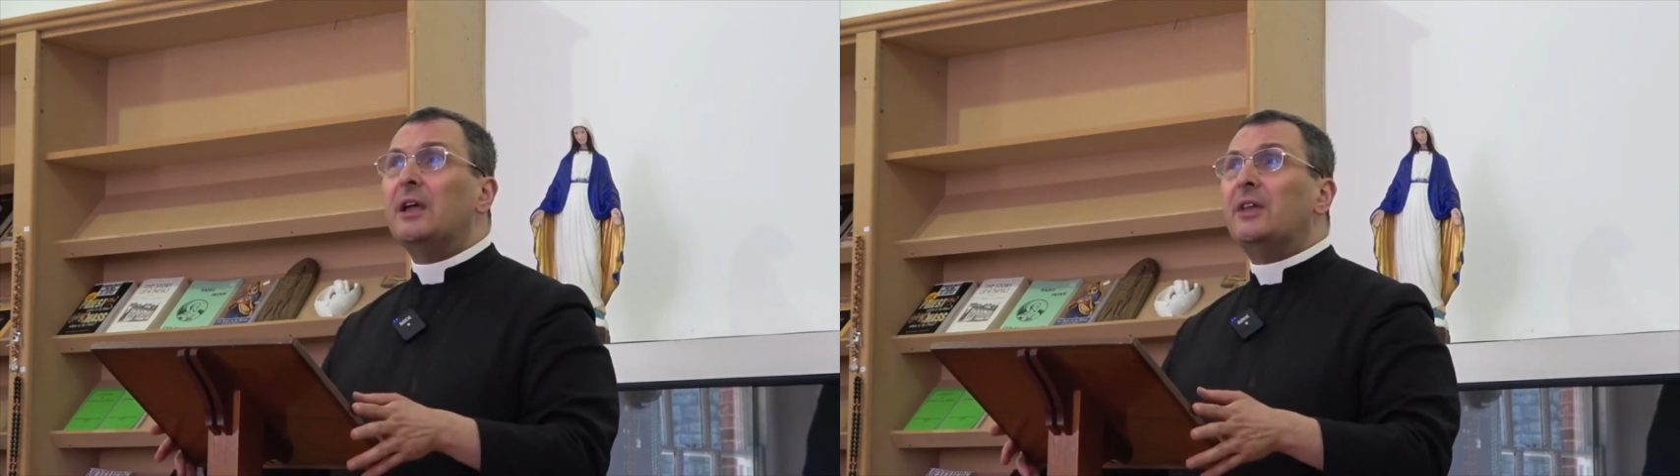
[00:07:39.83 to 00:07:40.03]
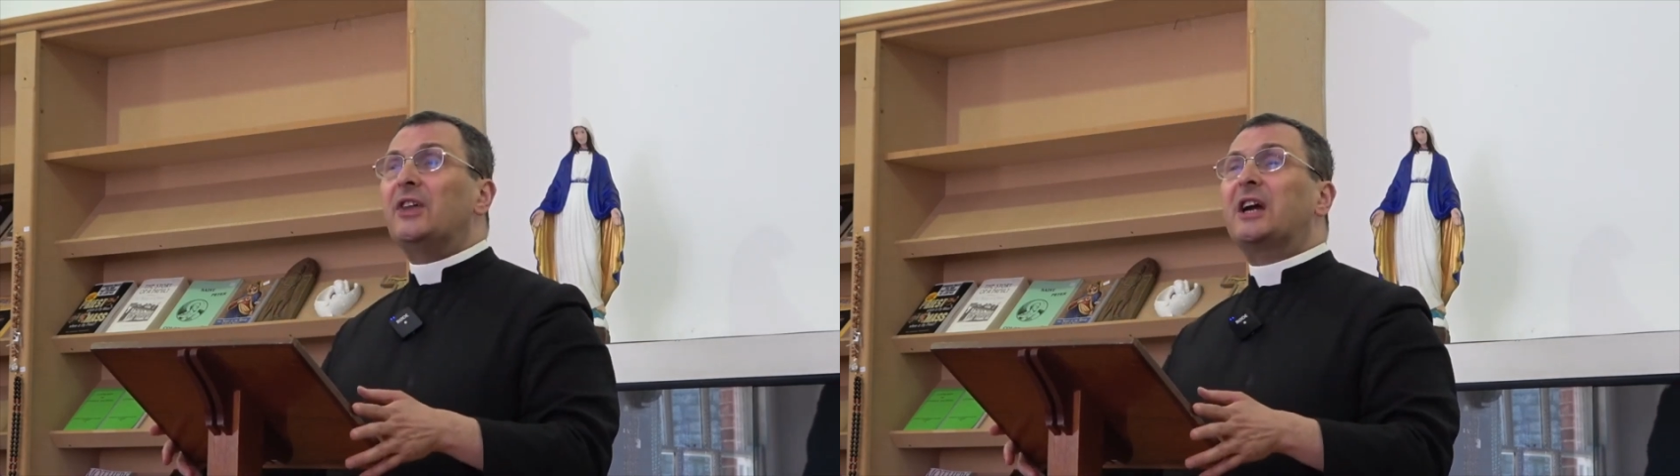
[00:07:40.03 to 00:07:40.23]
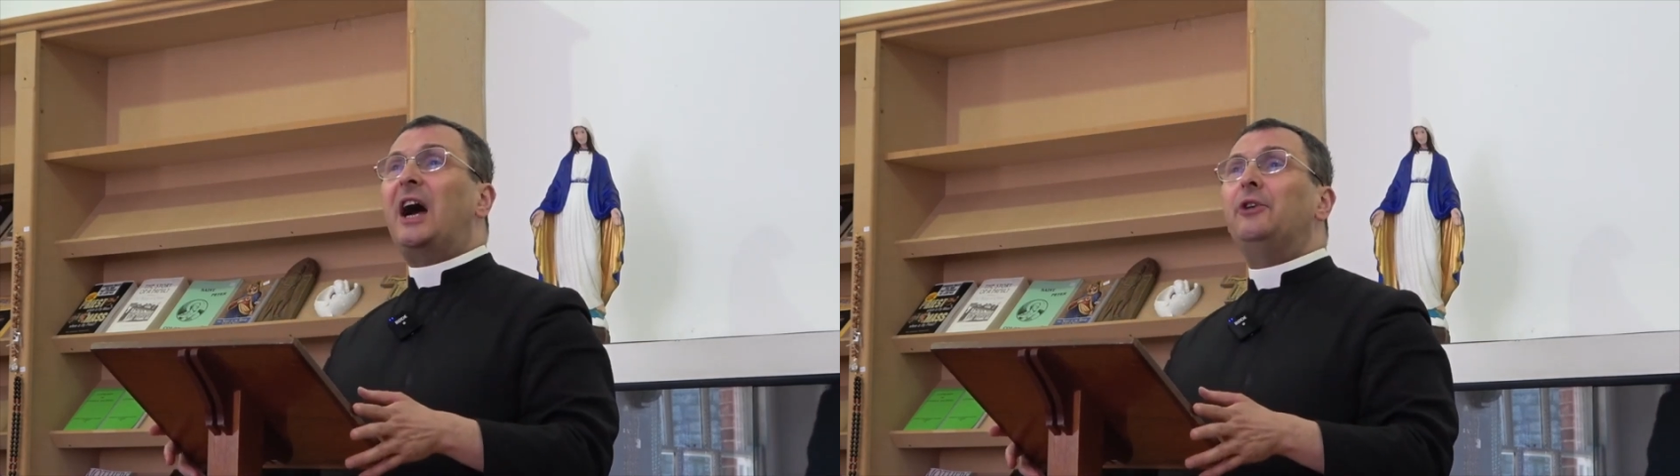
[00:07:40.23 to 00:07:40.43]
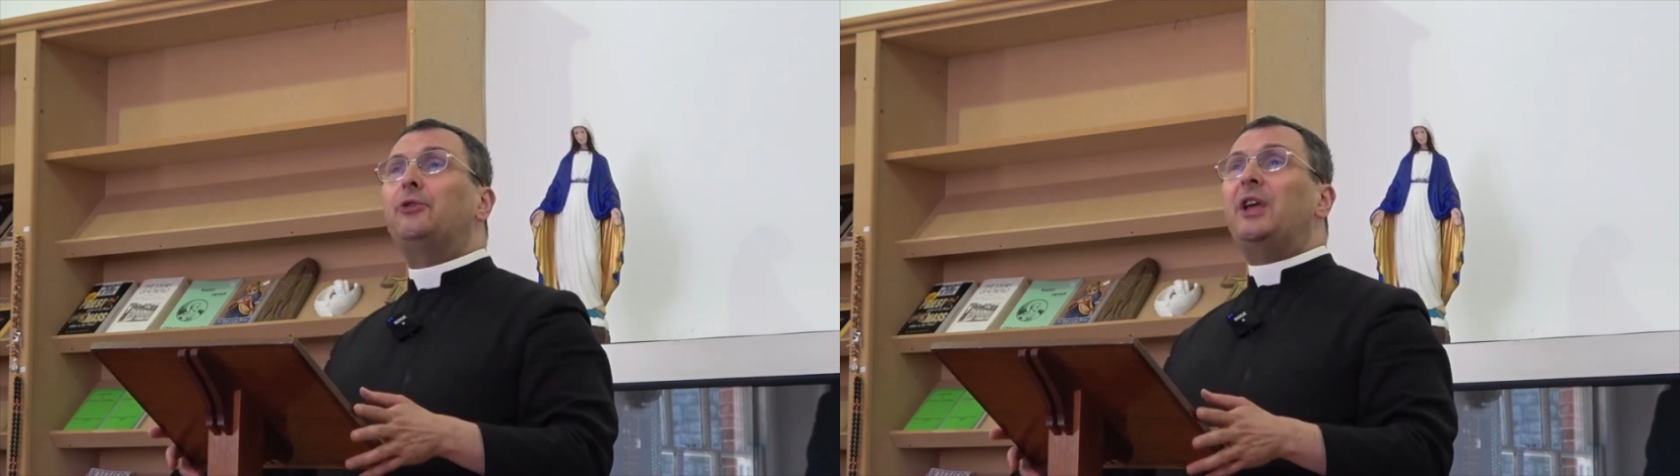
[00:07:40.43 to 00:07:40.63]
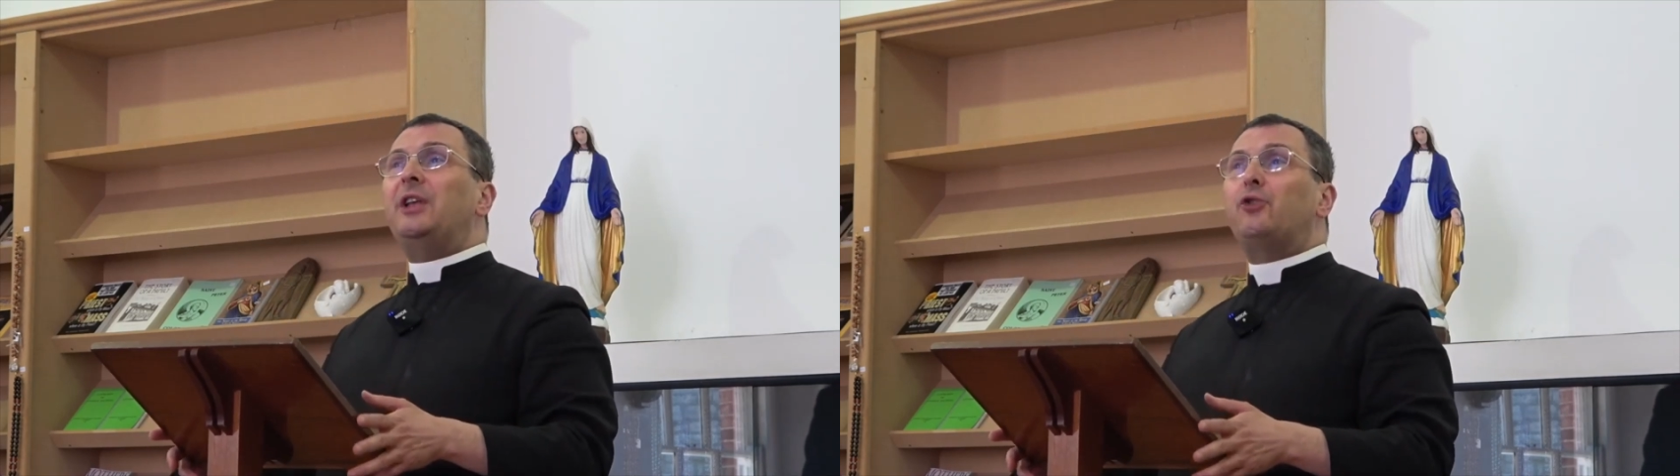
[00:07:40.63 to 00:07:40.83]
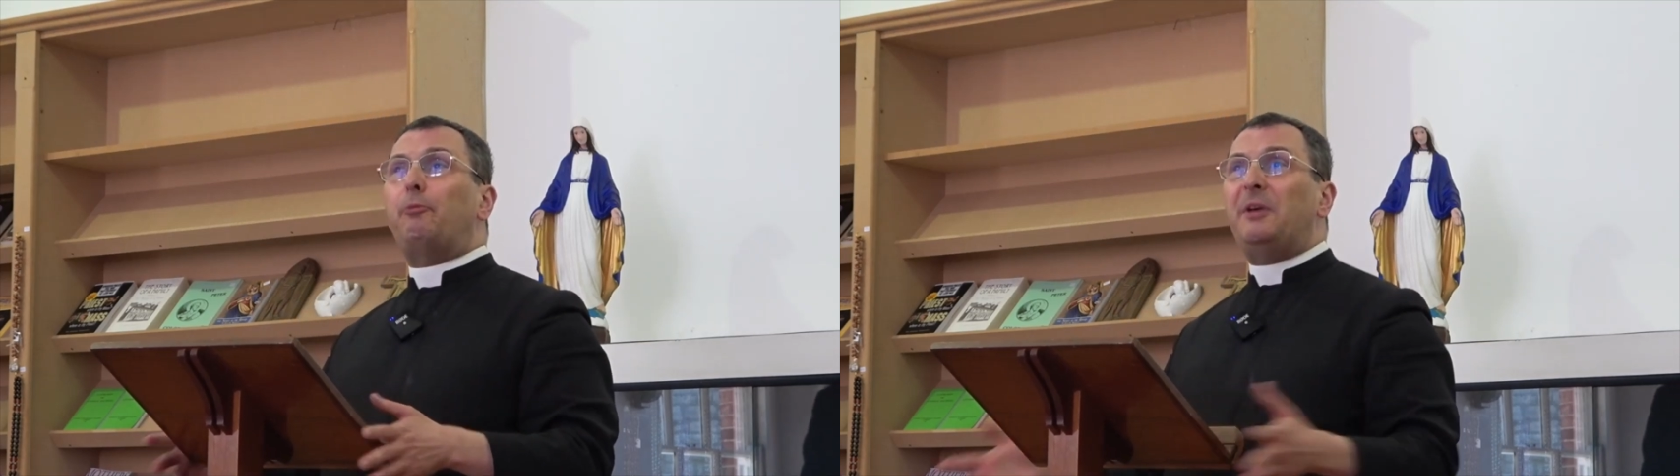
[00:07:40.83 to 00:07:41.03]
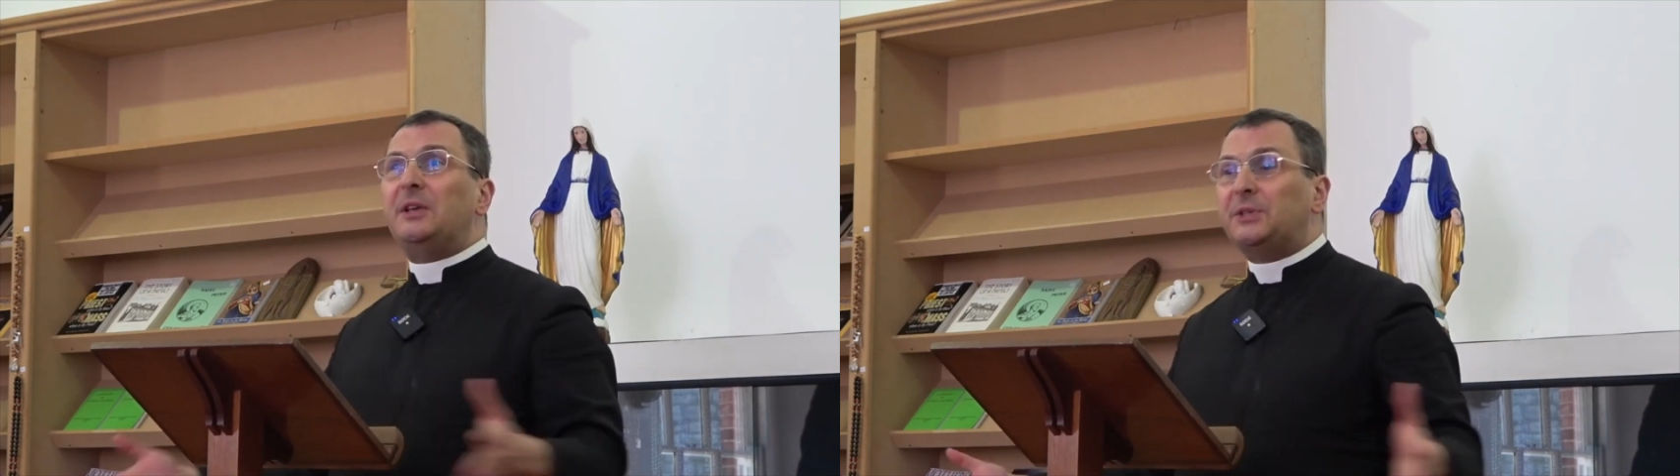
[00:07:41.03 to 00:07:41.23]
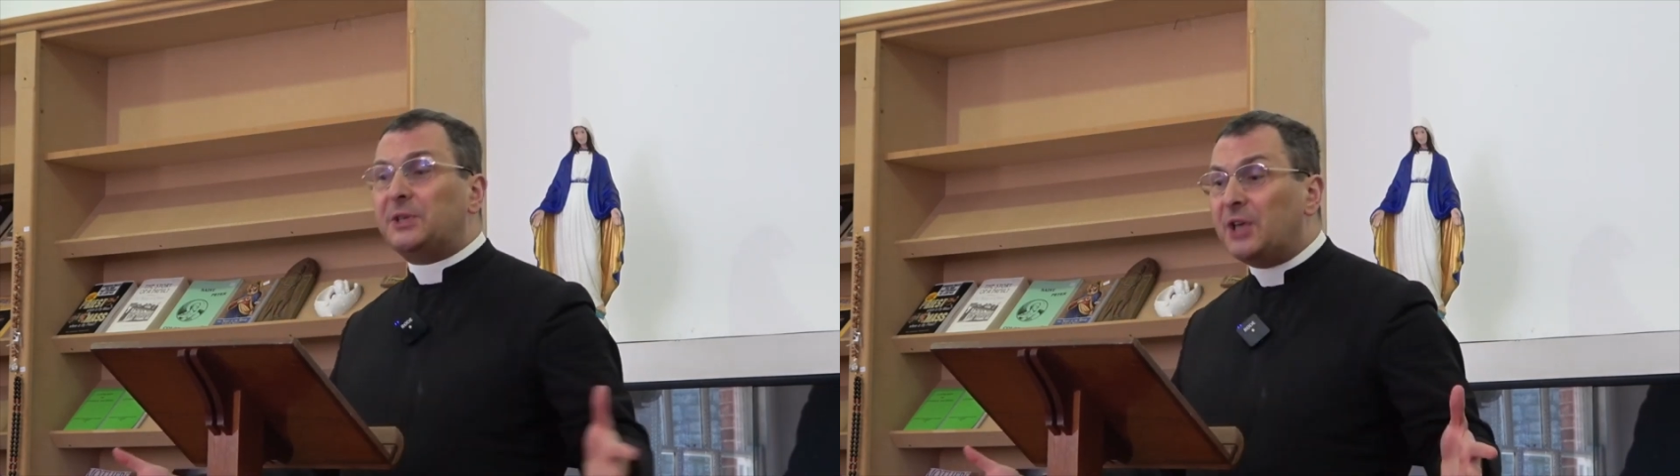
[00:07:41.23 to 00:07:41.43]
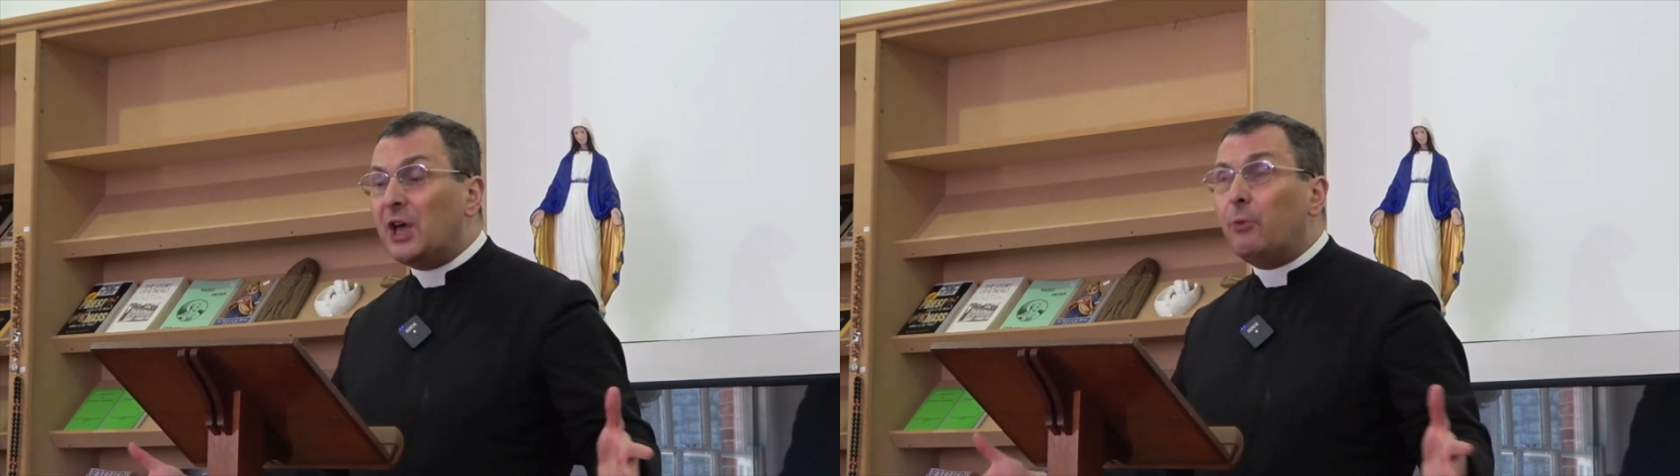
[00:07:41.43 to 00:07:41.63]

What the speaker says: the country into pieces,